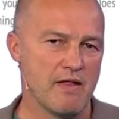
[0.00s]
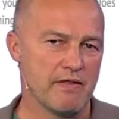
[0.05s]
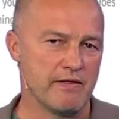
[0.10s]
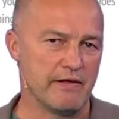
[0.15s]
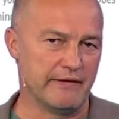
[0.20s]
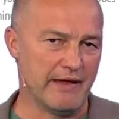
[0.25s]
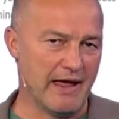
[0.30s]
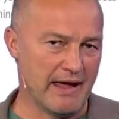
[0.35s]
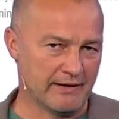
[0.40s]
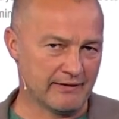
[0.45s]

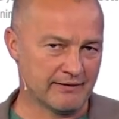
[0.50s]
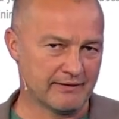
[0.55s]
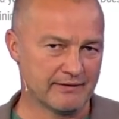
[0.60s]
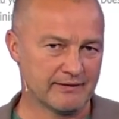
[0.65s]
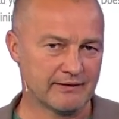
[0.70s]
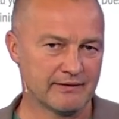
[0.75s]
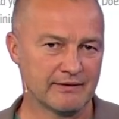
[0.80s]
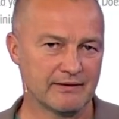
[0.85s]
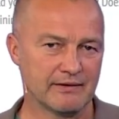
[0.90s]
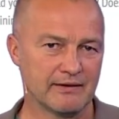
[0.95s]
The
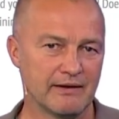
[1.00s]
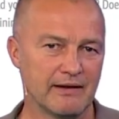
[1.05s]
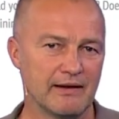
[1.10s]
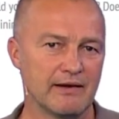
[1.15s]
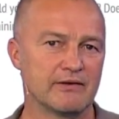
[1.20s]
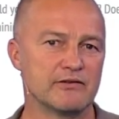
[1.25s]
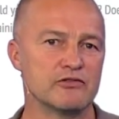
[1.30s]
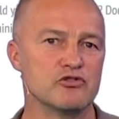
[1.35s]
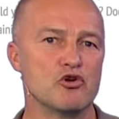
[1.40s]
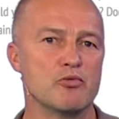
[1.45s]
next
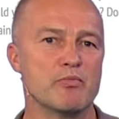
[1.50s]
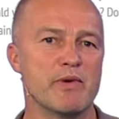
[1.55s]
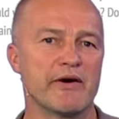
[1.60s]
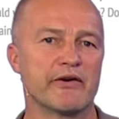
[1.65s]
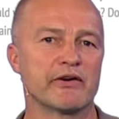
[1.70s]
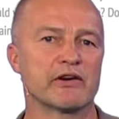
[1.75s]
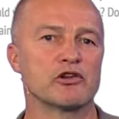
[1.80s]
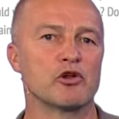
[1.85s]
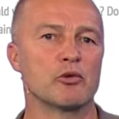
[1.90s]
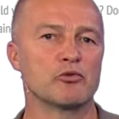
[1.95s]
is
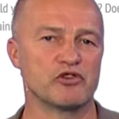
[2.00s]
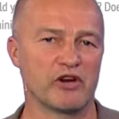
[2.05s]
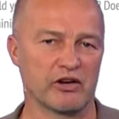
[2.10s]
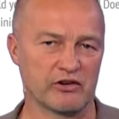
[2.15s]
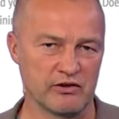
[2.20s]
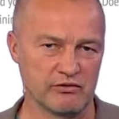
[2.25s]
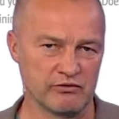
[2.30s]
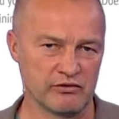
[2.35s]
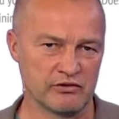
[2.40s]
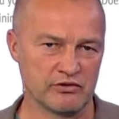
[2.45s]
numerical
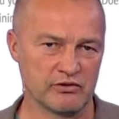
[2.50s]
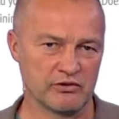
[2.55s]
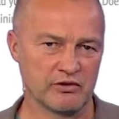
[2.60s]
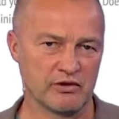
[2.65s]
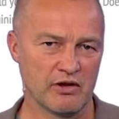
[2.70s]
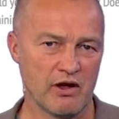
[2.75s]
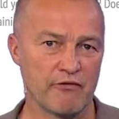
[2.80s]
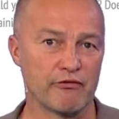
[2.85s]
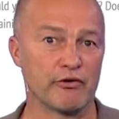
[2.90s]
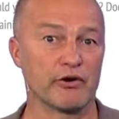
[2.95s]
objectives.
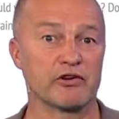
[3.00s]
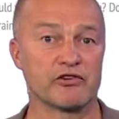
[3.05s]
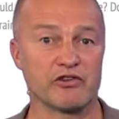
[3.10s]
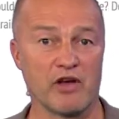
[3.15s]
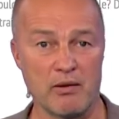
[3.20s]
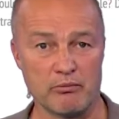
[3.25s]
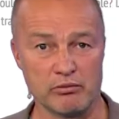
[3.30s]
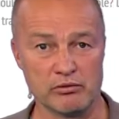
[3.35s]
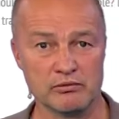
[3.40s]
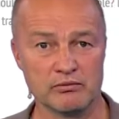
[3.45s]
For
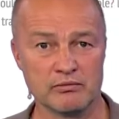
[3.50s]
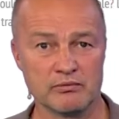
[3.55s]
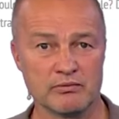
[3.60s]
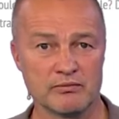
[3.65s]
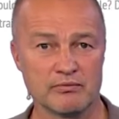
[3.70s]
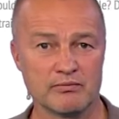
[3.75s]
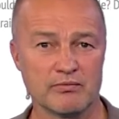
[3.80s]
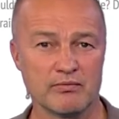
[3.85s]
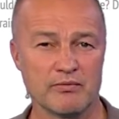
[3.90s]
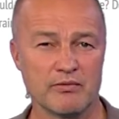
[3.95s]
example,
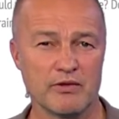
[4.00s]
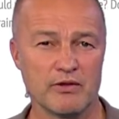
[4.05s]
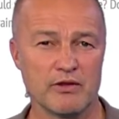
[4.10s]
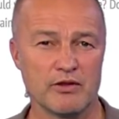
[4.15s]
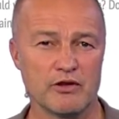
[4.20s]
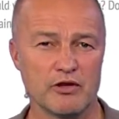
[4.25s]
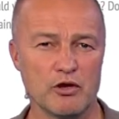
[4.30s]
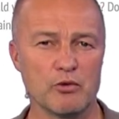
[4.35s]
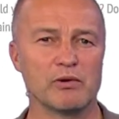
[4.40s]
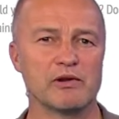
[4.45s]

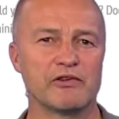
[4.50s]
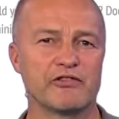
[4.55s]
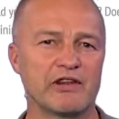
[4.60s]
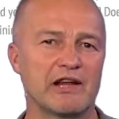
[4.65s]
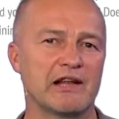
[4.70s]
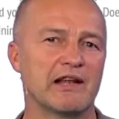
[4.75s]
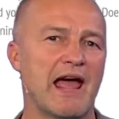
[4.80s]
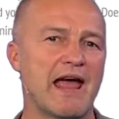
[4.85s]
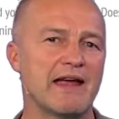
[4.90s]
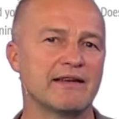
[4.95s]
you will
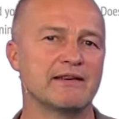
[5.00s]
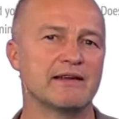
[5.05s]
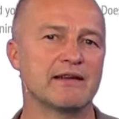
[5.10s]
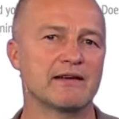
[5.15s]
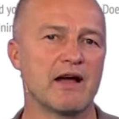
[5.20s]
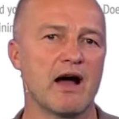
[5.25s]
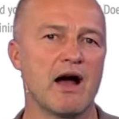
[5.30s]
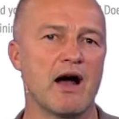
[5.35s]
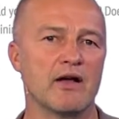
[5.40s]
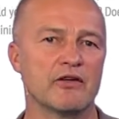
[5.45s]
sell 18
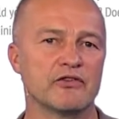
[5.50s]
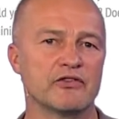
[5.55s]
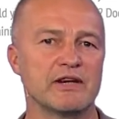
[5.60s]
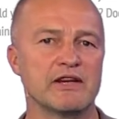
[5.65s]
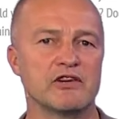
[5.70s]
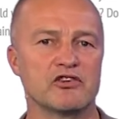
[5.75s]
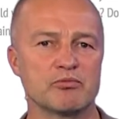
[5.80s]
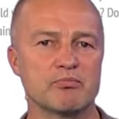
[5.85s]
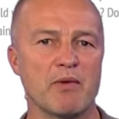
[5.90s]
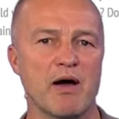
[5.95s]
cars
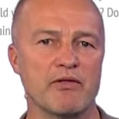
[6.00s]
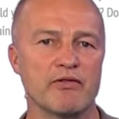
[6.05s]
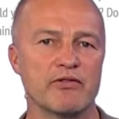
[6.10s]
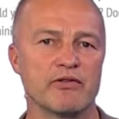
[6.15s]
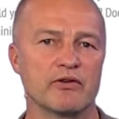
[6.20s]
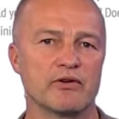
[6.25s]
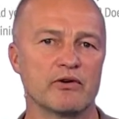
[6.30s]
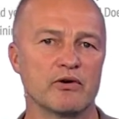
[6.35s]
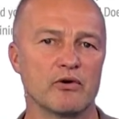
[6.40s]
each month